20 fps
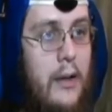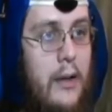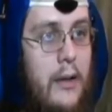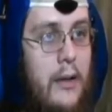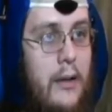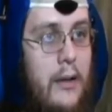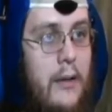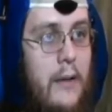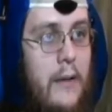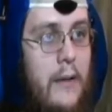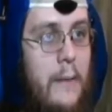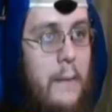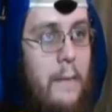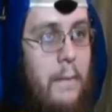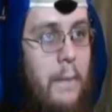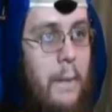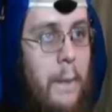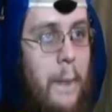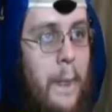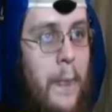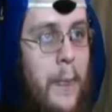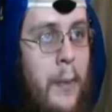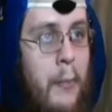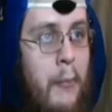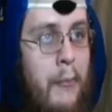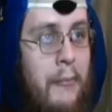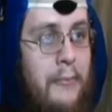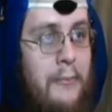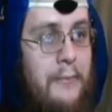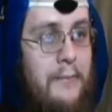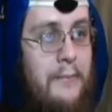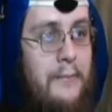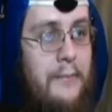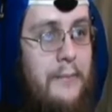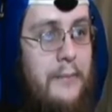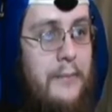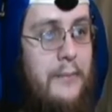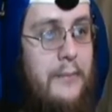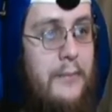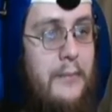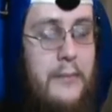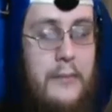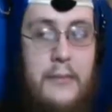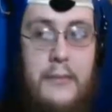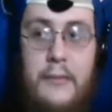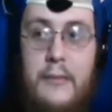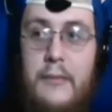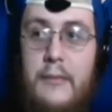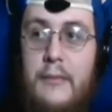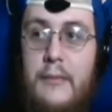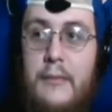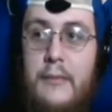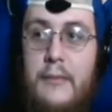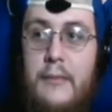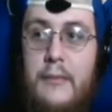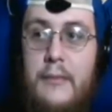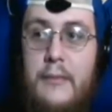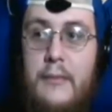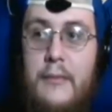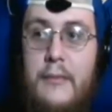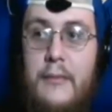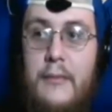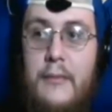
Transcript: [no speech]